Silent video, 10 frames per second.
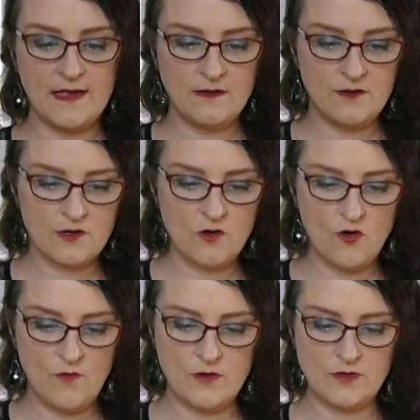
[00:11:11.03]
They look
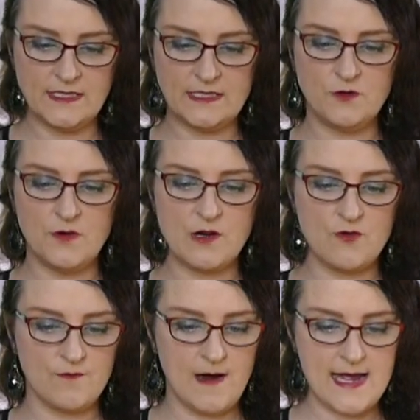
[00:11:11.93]
almost to a
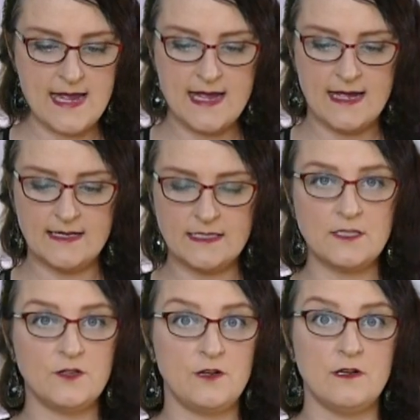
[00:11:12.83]
grey under
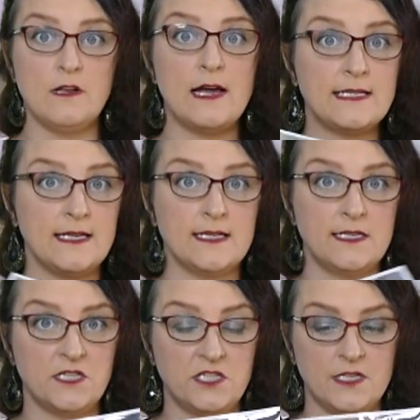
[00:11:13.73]
certain lighting
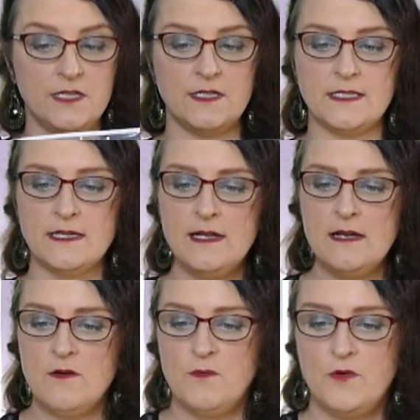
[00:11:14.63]
conditions,
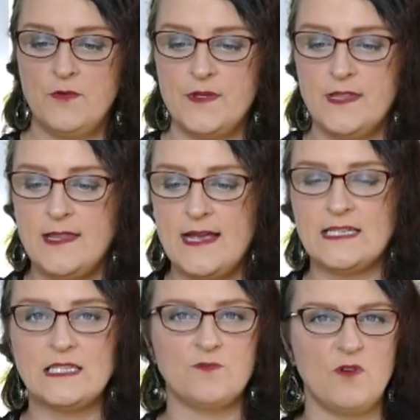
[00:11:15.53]
more than that
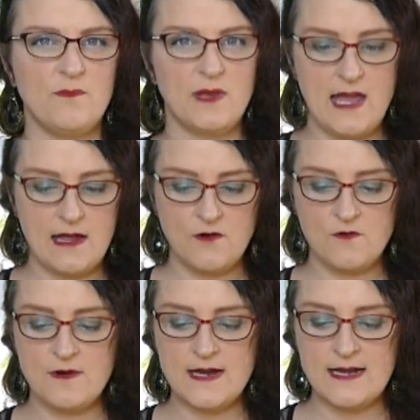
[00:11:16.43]
swamp cat
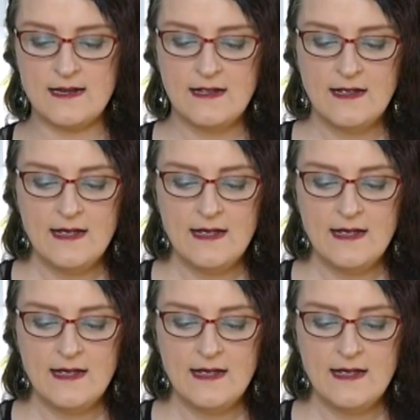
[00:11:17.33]
green.